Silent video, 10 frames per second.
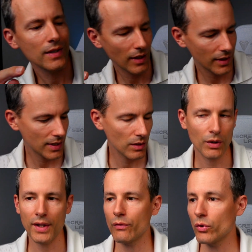and this is what
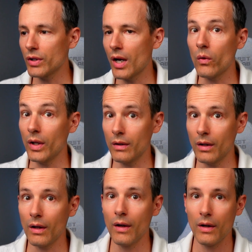I wrote down in
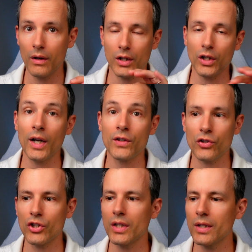the, in the answer
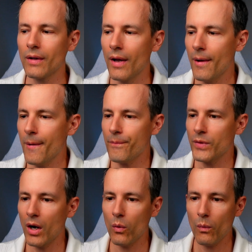sheet.
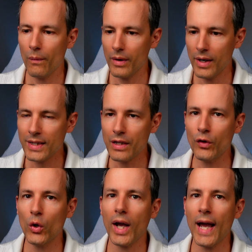Now let's have a
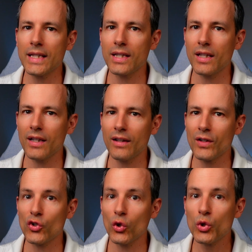look at the
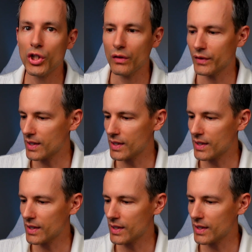solution of this